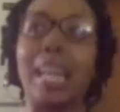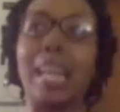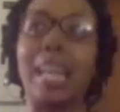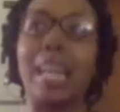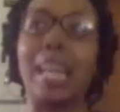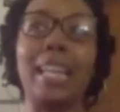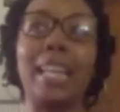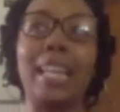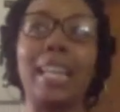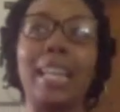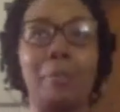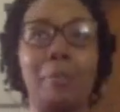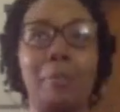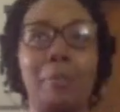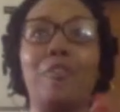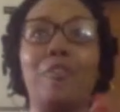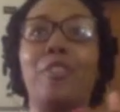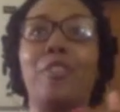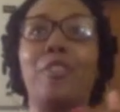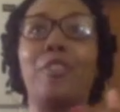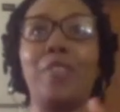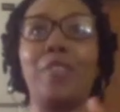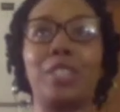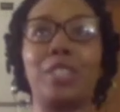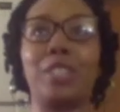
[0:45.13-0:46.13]
can happen
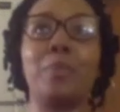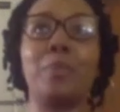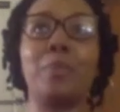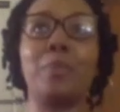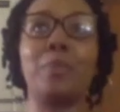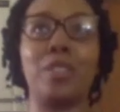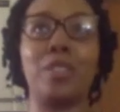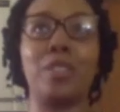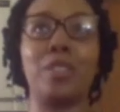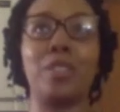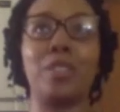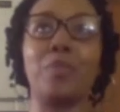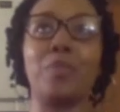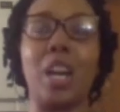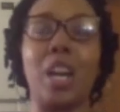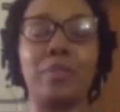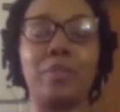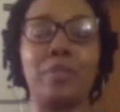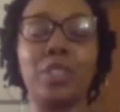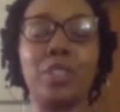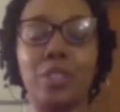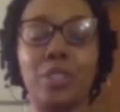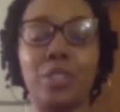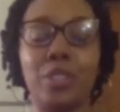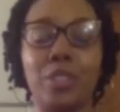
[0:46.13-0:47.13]
for victims and
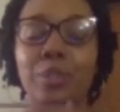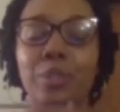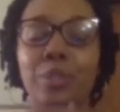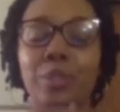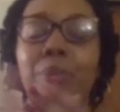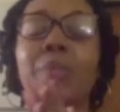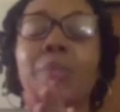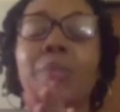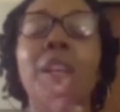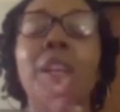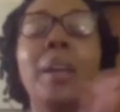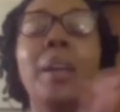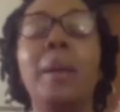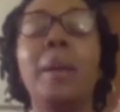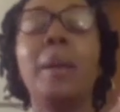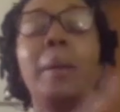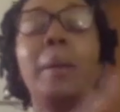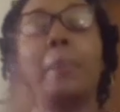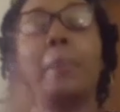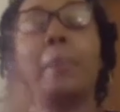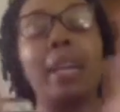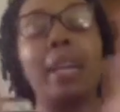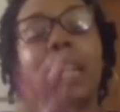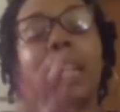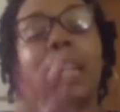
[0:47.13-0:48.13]
survivors too.
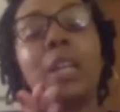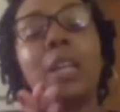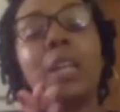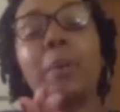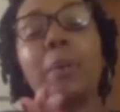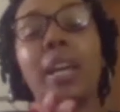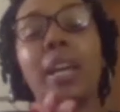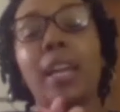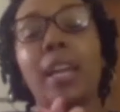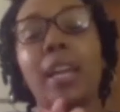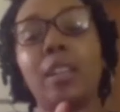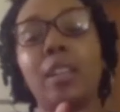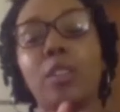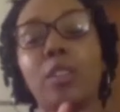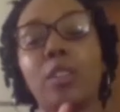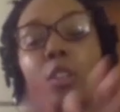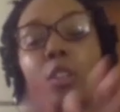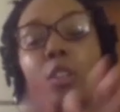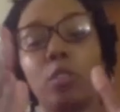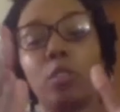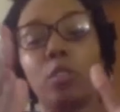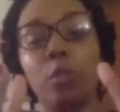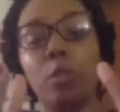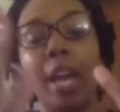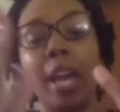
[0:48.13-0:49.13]
But anyway, so
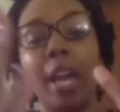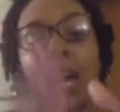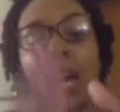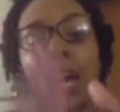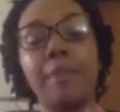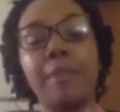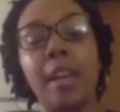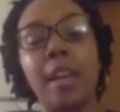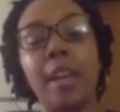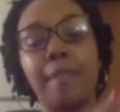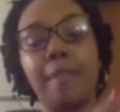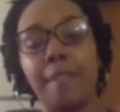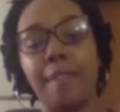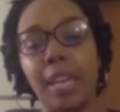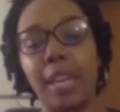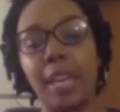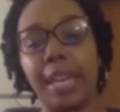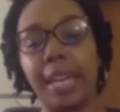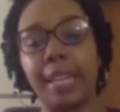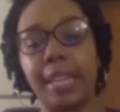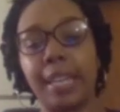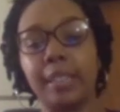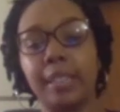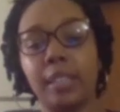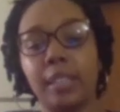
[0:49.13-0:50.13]
you have that
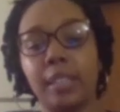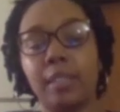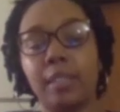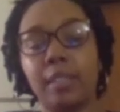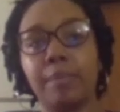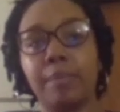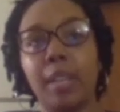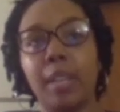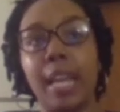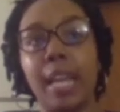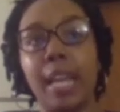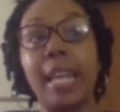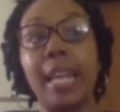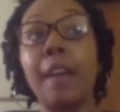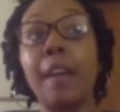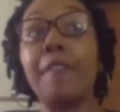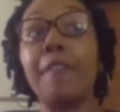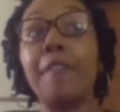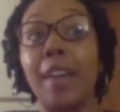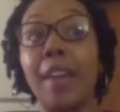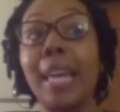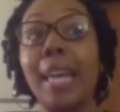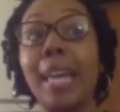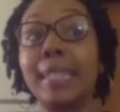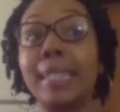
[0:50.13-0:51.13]
phase, and
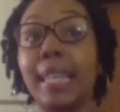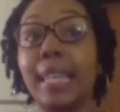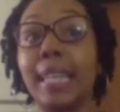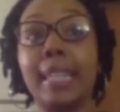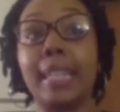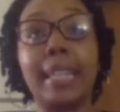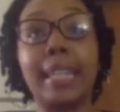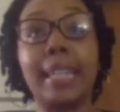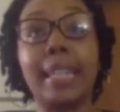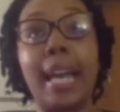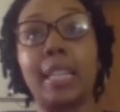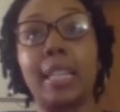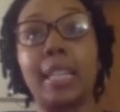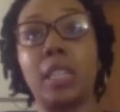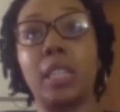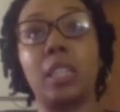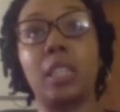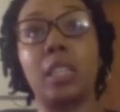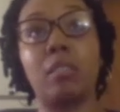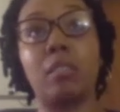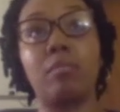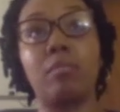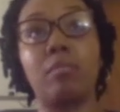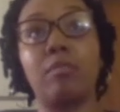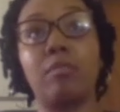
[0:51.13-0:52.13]
that phase can
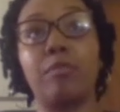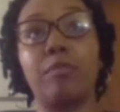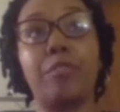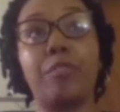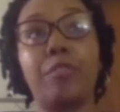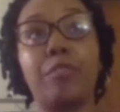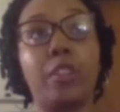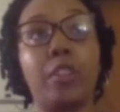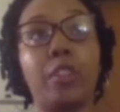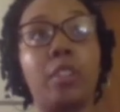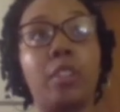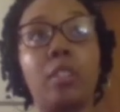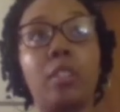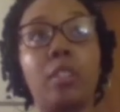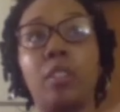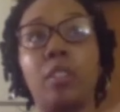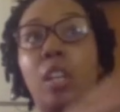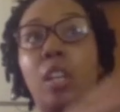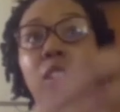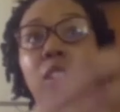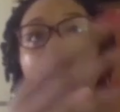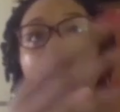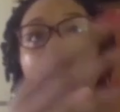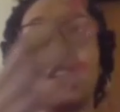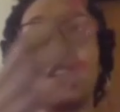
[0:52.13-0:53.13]
last
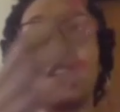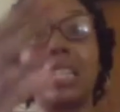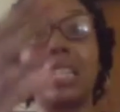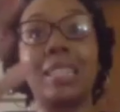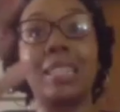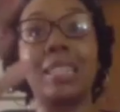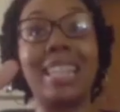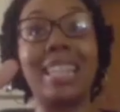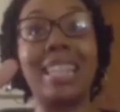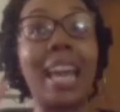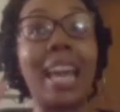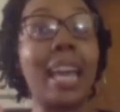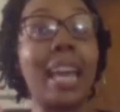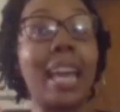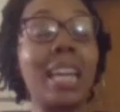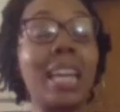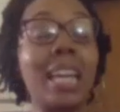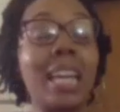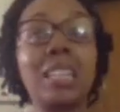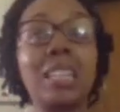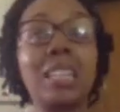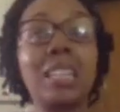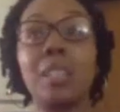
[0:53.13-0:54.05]
for as long as days,